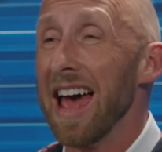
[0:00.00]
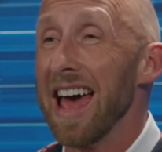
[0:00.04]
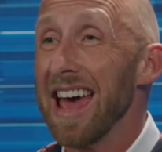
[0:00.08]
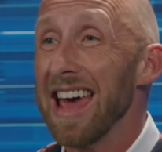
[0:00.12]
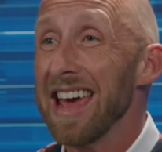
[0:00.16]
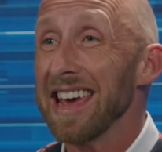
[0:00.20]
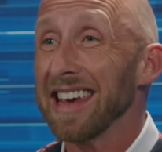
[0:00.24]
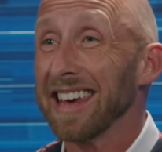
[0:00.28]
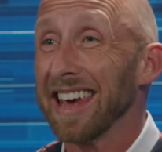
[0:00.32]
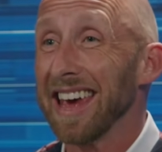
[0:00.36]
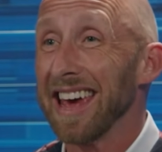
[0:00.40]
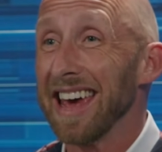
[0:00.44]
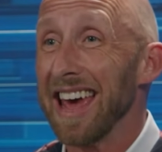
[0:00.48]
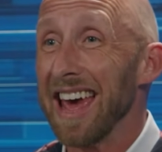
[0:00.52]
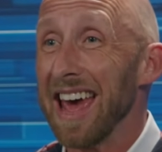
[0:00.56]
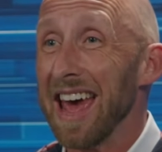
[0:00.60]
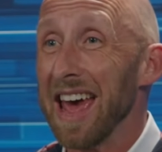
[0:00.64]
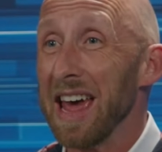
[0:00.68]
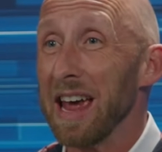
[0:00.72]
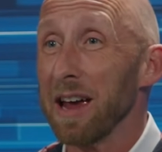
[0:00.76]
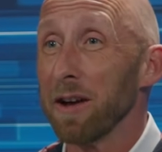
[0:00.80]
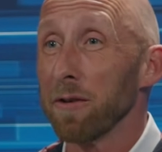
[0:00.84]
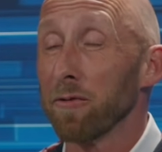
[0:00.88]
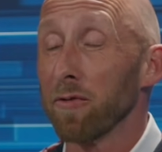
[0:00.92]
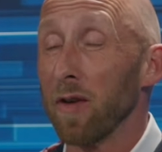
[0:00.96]

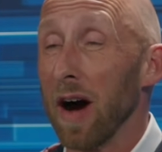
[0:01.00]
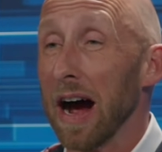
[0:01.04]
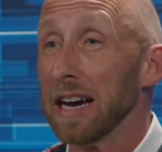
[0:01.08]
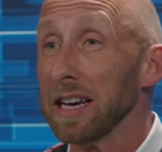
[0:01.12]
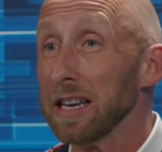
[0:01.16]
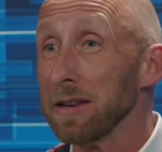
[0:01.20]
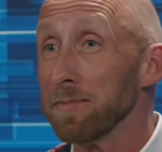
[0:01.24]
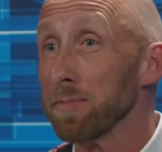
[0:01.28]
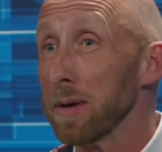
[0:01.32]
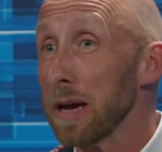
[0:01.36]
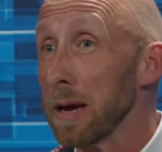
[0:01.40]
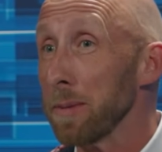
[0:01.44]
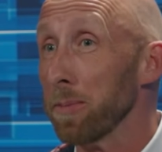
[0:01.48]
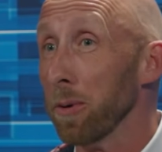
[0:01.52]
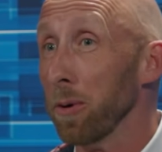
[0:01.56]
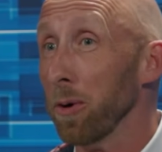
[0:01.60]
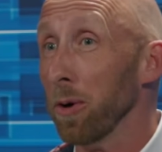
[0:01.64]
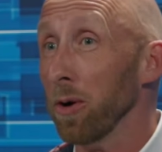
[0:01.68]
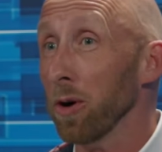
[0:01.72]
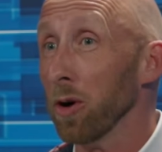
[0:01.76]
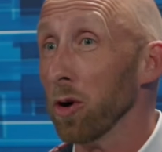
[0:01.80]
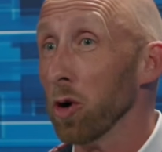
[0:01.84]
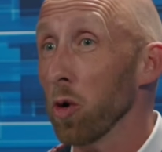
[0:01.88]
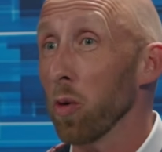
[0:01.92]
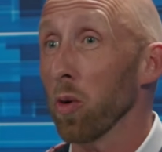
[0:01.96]
AKA finding
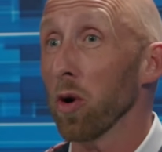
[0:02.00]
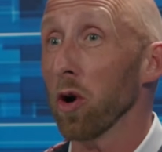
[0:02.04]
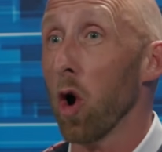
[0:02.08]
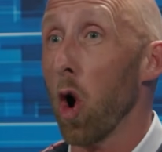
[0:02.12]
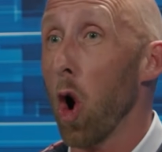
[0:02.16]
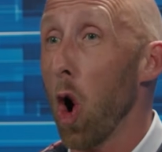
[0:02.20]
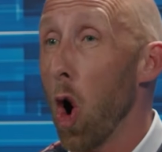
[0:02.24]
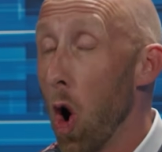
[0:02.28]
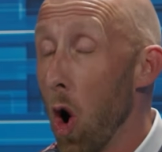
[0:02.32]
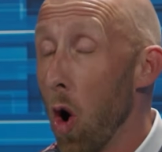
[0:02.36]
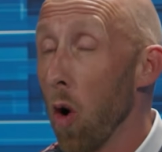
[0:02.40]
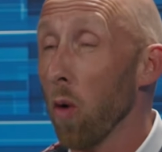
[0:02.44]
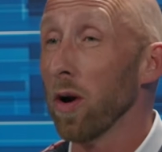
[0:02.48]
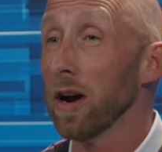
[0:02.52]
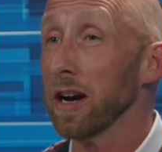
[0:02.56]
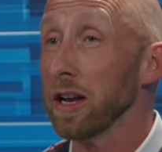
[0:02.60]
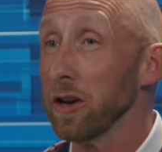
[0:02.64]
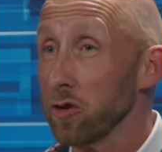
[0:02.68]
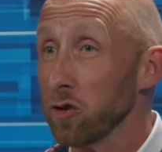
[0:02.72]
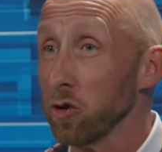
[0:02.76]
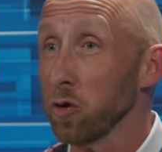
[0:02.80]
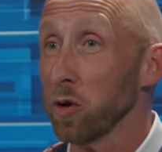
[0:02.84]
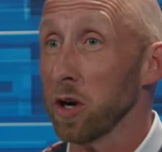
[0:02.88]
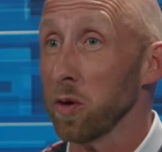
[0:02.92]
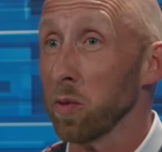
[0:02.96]
people who were already
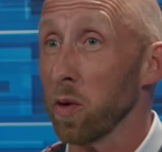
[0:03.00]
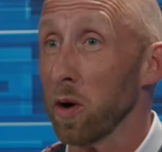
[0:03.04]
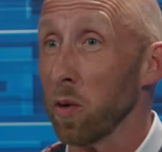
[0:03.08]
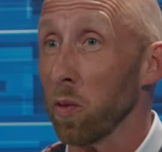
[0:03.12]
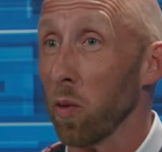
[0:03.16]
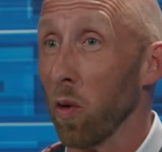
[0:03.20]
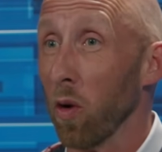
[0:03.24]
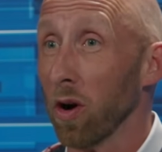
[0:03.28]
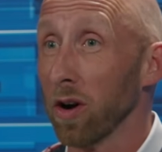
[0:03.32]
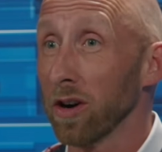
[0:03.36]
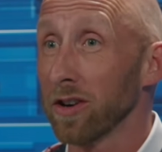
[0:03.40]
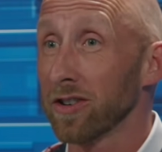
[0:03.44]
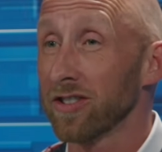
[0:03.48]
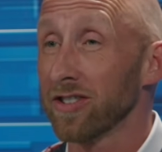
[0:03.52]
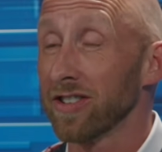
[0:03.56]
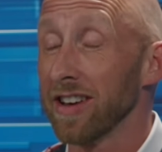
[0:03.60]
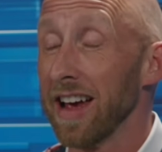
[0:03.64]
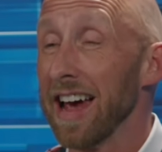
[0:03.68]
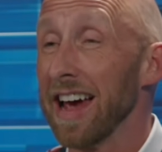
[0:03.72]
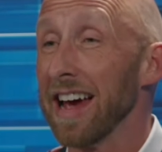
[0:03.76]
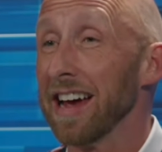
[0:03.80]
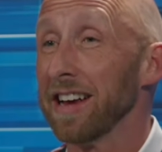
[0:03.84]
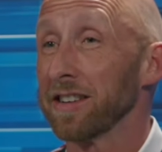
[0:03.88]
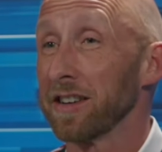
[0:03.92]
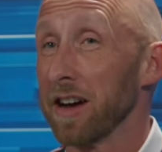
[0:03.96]
doing what works
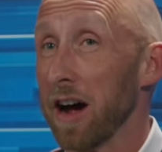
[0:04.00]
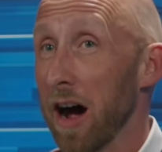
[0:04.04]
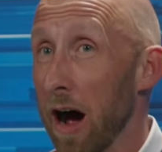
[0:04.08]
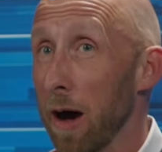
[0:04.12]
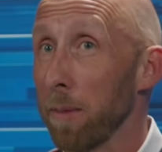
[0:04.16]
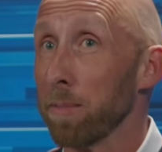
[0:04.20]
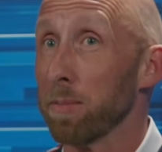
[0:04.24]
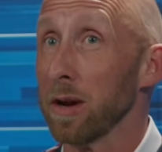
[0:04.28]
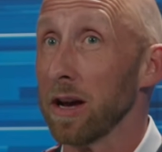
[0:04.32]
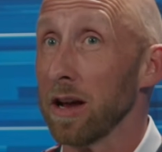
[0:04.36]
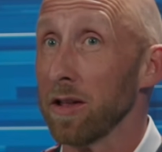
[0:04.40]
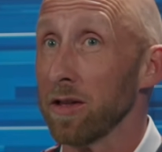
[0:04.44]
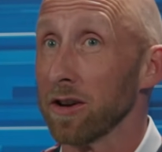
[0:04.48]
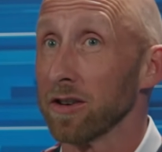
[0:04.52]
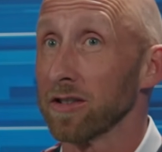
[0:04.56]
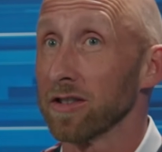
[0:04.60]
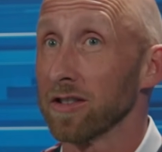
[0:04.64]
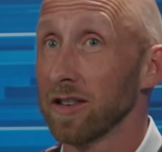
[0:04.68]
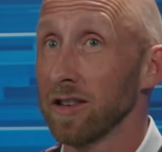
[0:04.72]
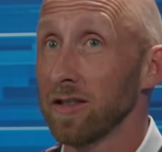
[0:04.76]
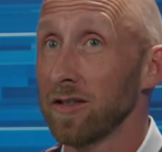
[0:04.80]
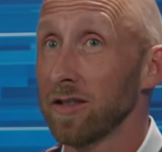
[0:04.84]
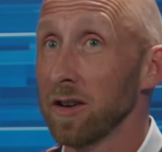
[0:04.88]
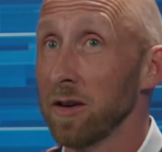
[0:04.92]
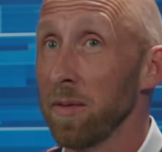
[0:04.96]
and copying their
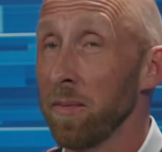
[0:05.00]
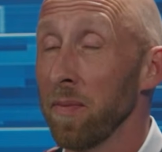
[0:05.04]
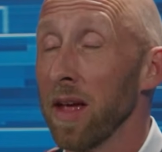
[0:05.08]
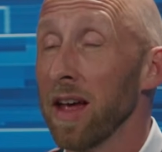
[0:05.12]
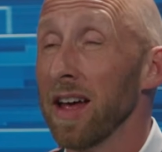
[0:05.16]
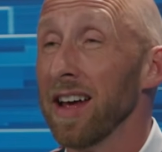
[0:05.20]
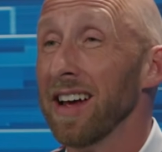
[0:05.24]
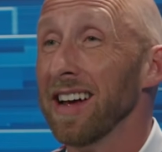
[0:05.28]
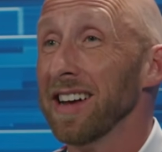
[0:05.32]
system.